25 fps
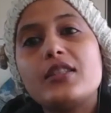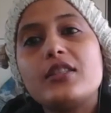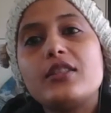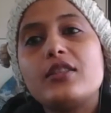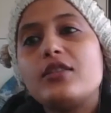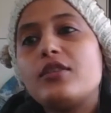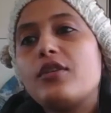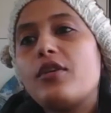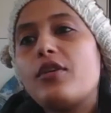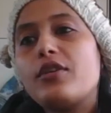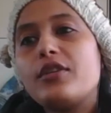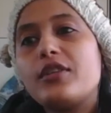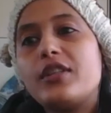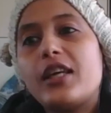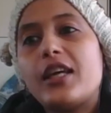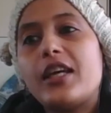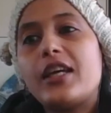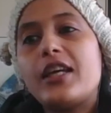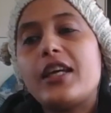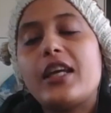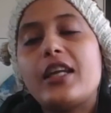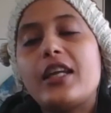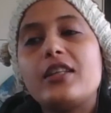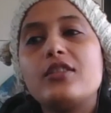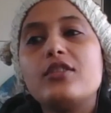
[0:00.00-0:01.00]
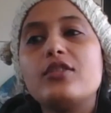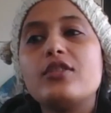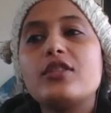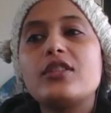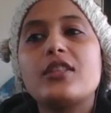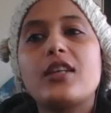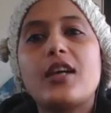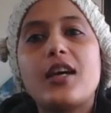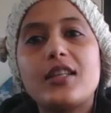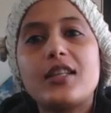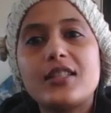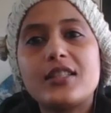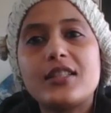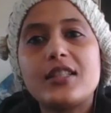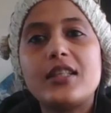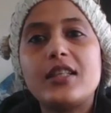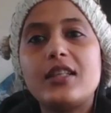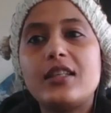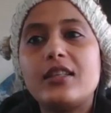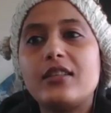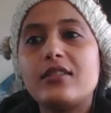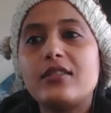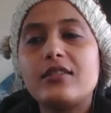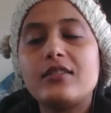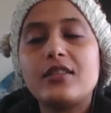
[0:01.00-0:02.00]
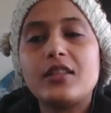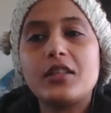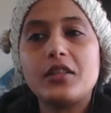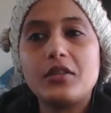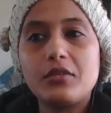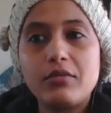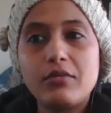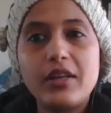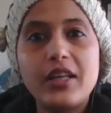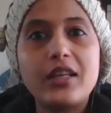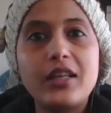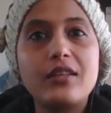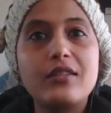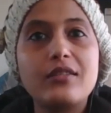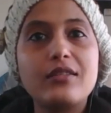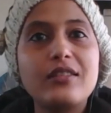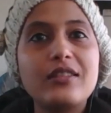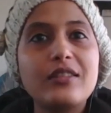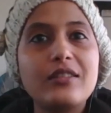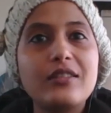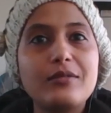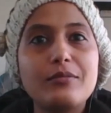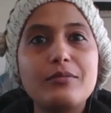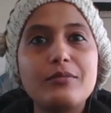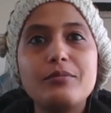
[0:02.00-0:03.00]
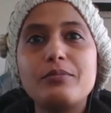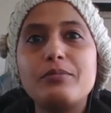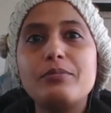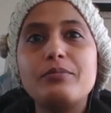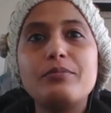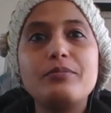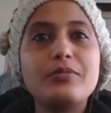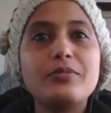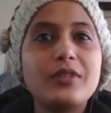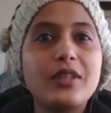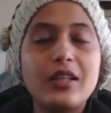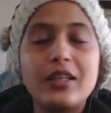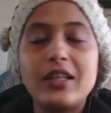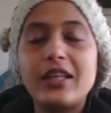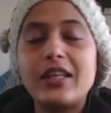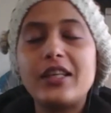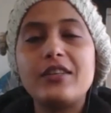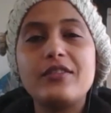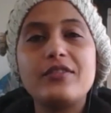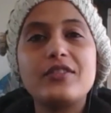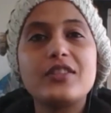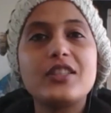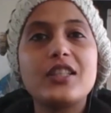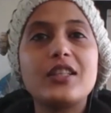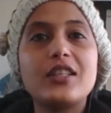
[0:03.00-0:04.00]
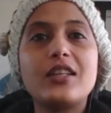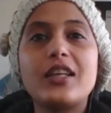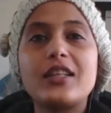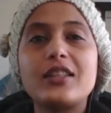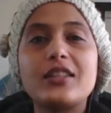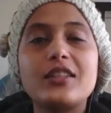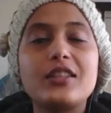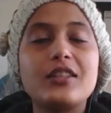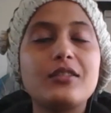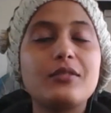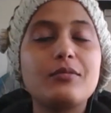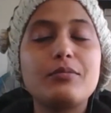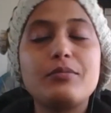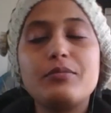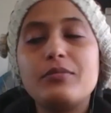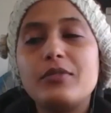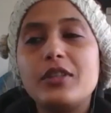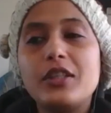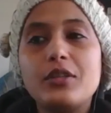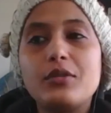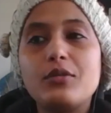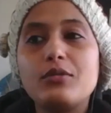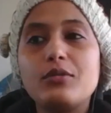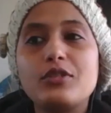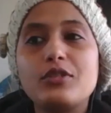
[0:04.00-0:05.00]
you go there and you start seeing the green leaves and like the little